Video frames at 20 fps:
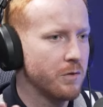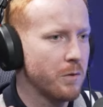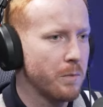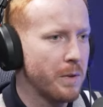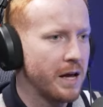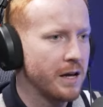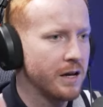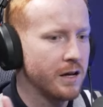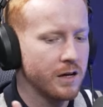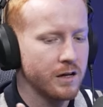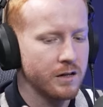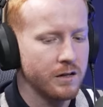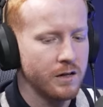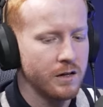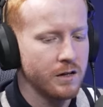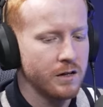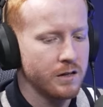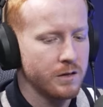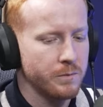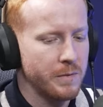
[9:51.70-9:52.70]
of a pay cut,
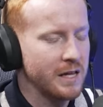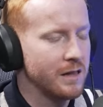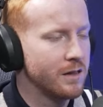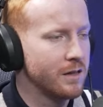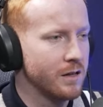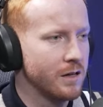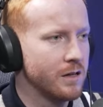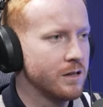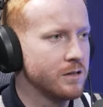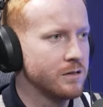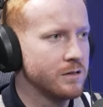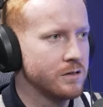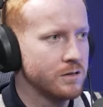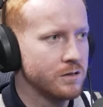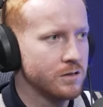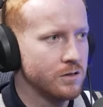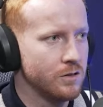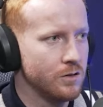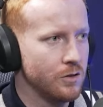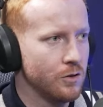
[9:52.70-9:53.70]
the main thing is
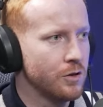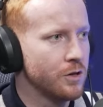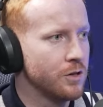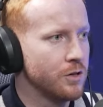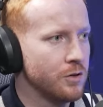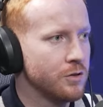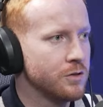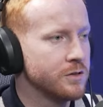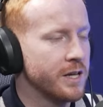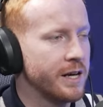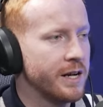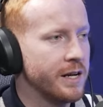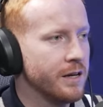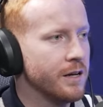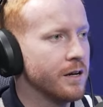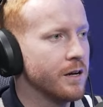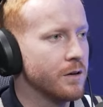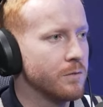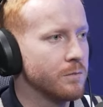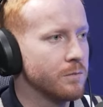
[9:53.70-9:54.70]
you can use that
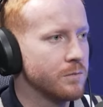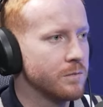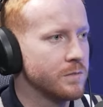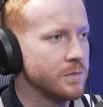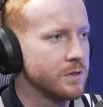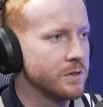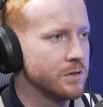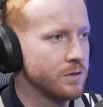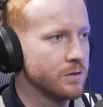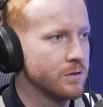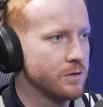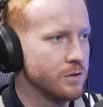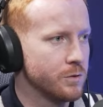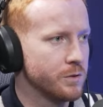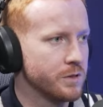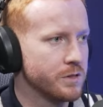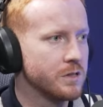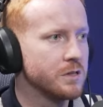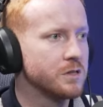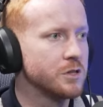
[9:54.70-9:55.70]
income to
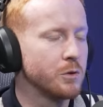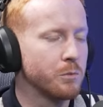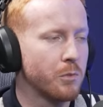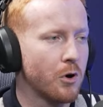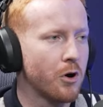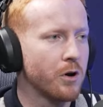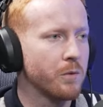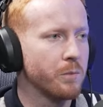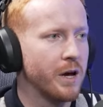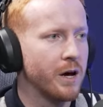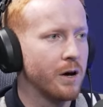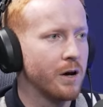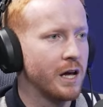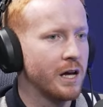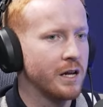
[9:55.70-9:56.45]
assist your borrowing power.